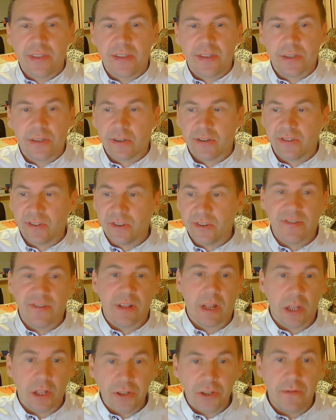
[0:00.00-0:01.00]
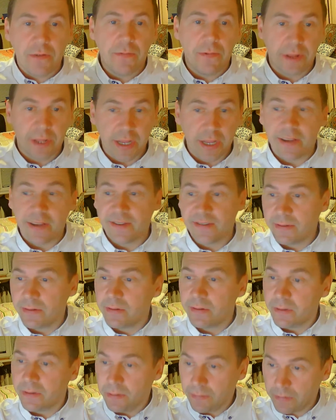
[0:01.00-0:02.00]
concerns a lot of things
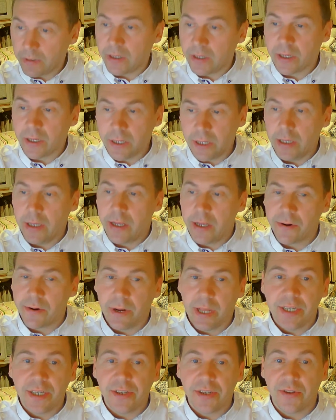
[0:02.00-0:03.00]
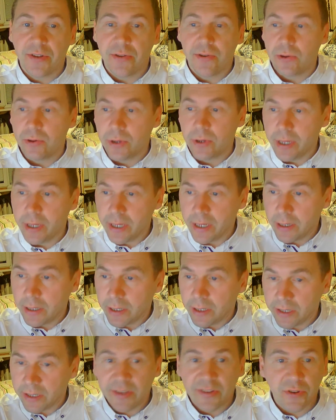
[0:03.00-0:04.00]
related to
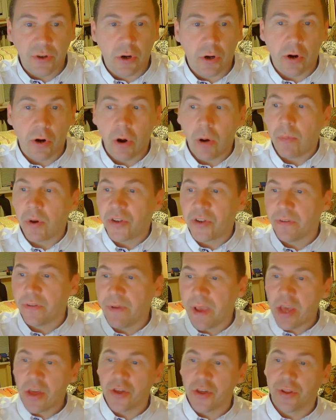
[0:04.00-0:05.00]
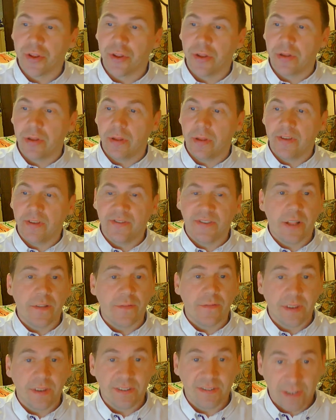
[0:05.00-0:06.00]
his or her motivational
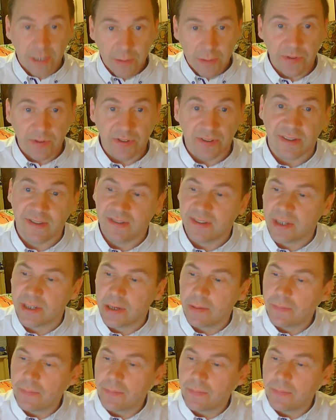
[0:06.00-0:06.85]
self-esteem system.